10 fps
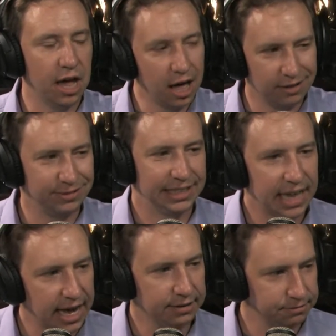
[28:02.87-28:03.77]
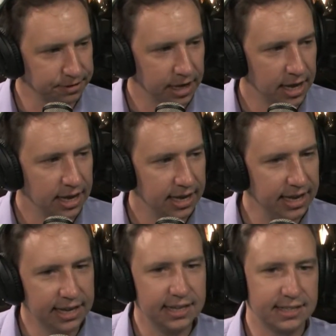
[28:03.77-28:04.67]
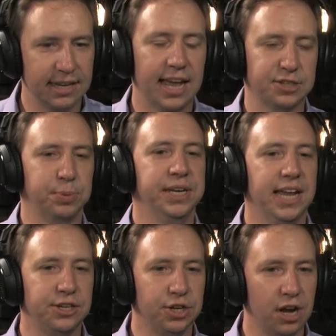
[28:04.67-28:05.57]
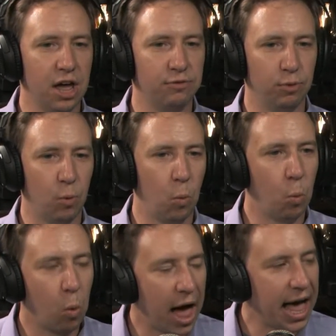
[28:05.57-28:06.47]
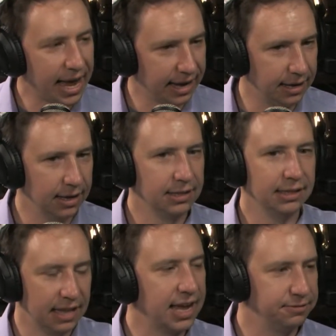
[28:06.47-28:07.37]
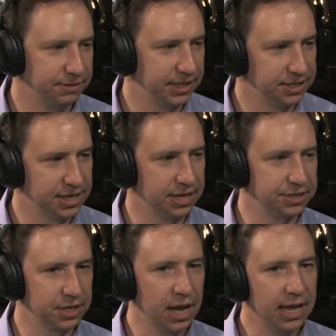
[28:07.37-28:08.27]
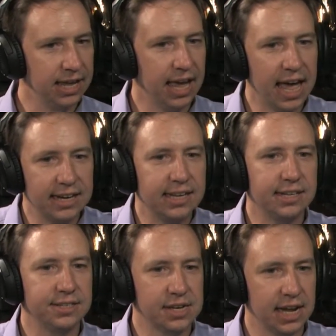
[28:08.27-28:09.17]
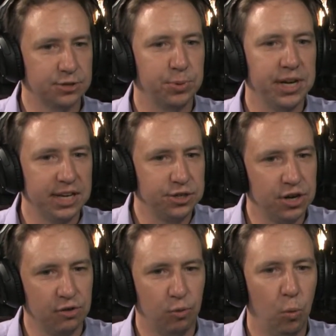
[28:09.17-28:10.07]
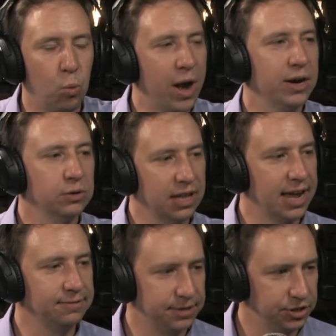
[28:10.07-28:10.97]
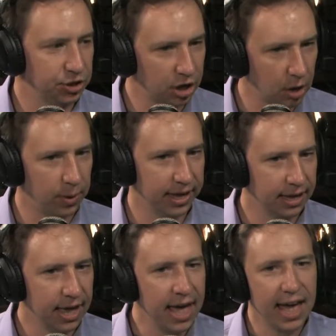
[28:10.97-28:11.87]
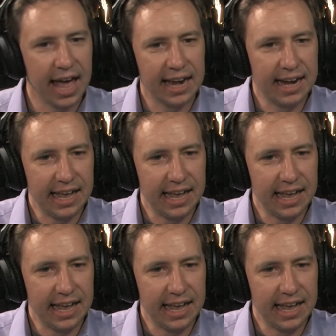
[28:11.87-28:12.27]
of life. It is an explanation of why life exists. And it is an explanation of where life is going. And,